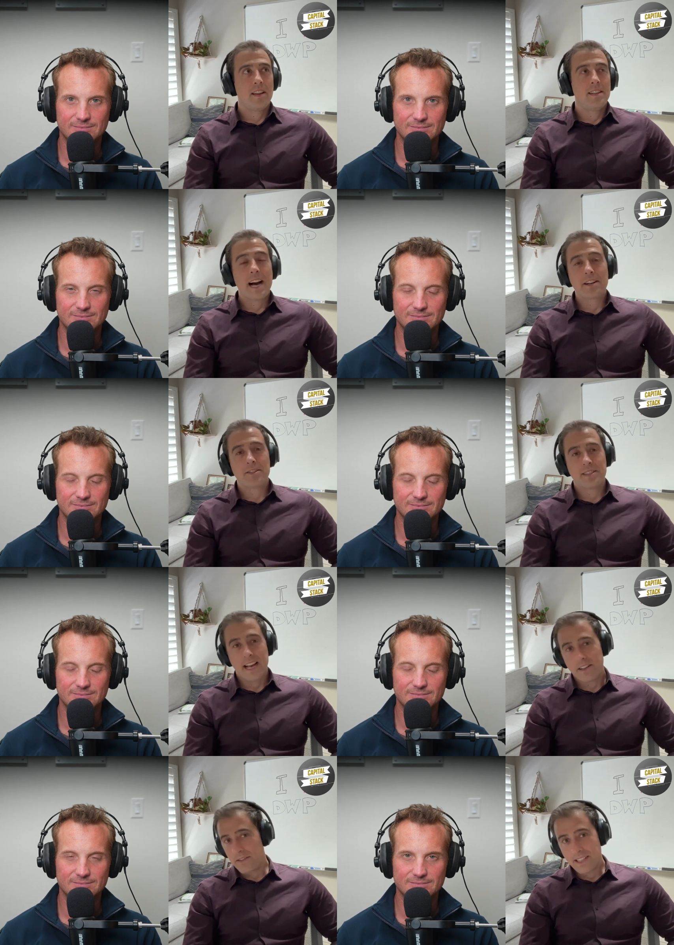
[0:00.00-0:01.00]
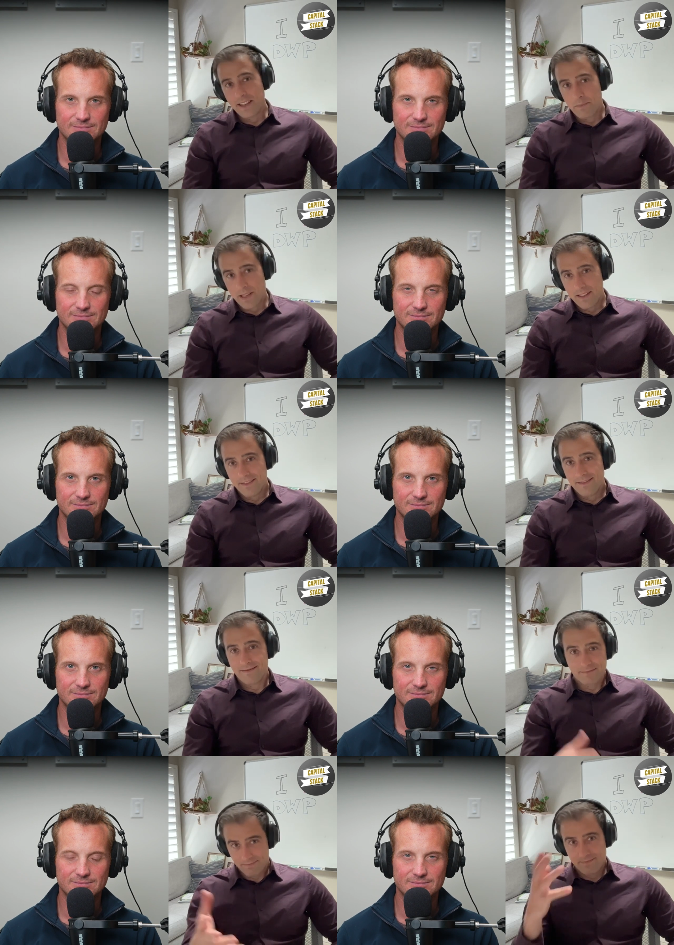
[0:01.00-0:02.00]
Speaker 1: doctor salaries have been
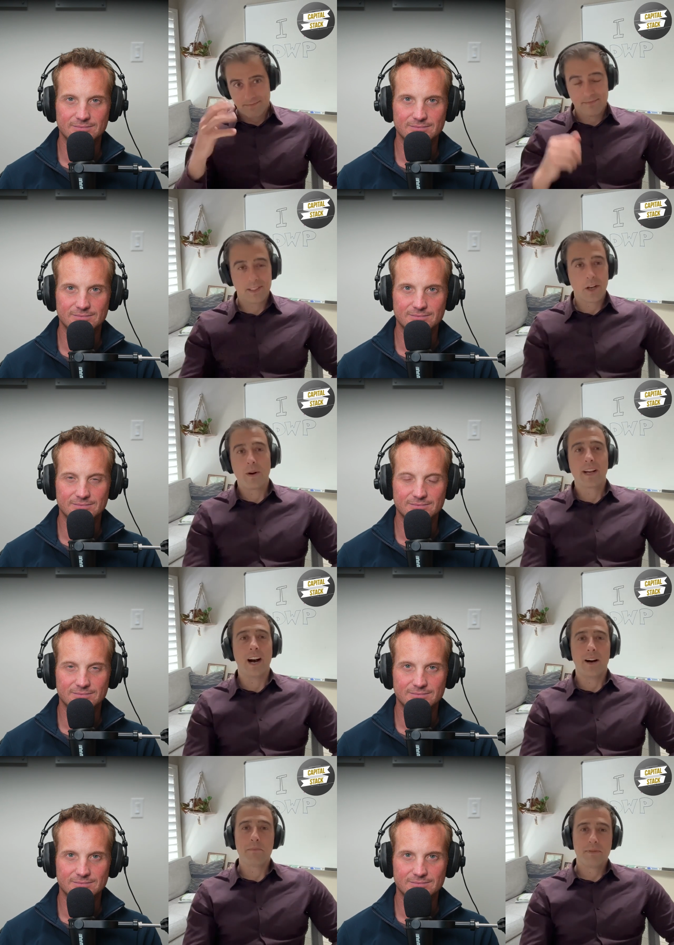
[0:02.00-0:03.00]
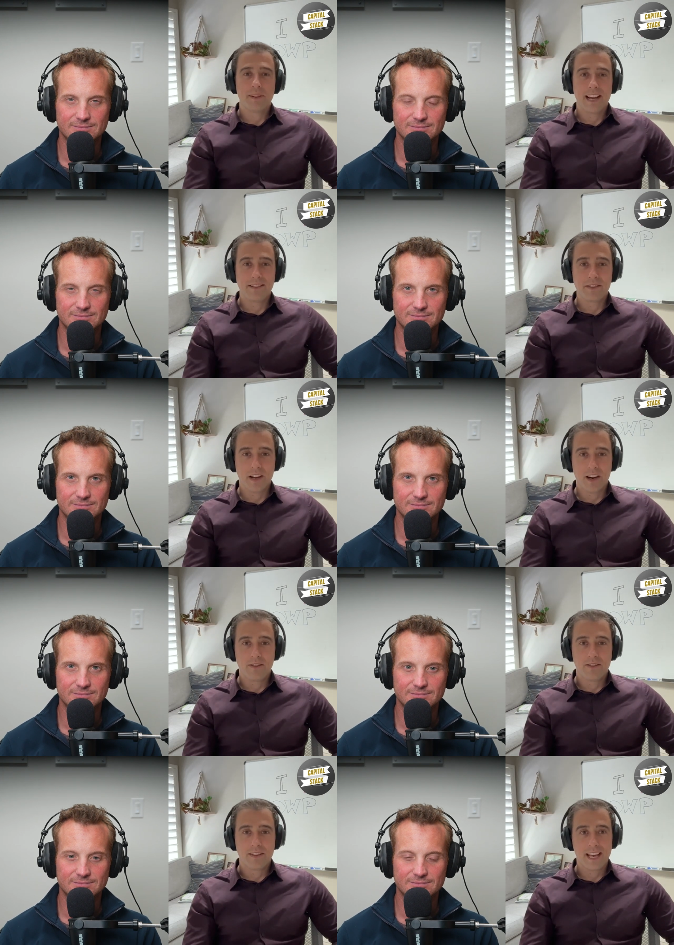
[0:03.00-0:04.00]
going up, as you
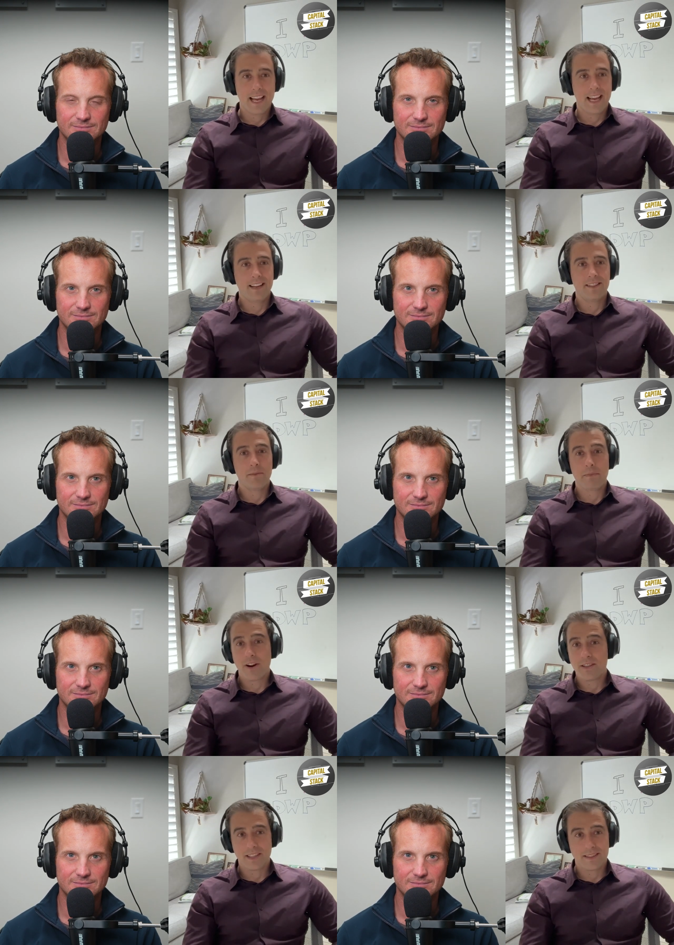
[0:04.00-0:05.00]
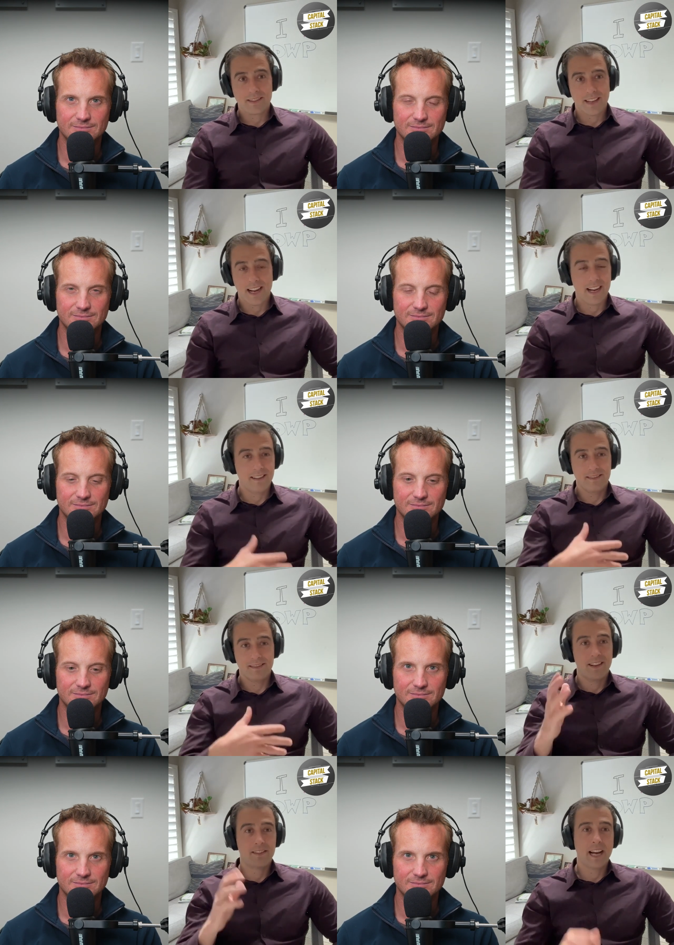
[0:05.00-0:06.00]
know, and the margins
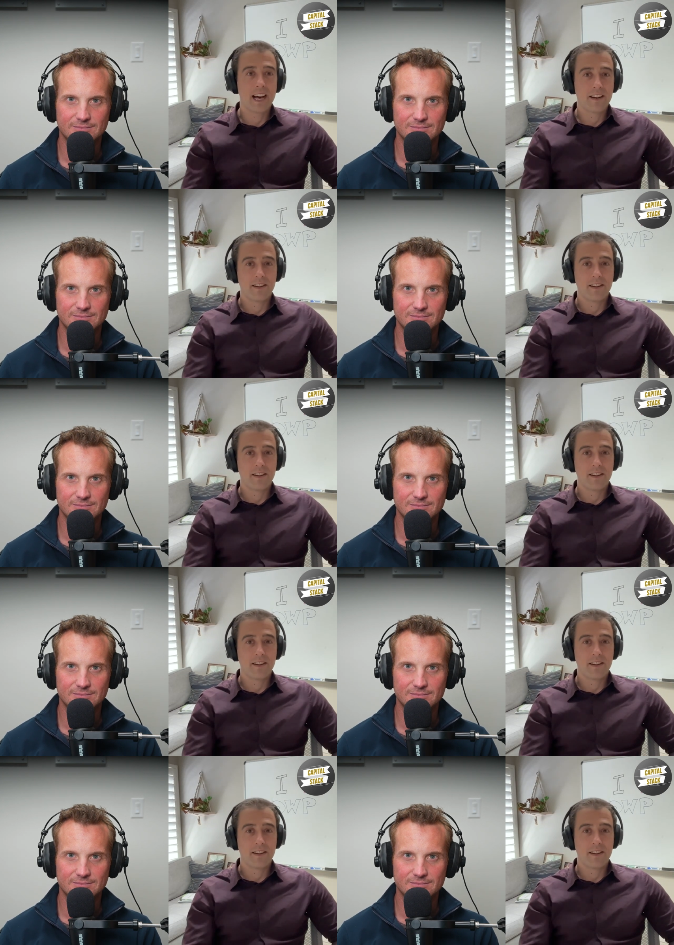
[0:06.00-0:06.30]
on a lot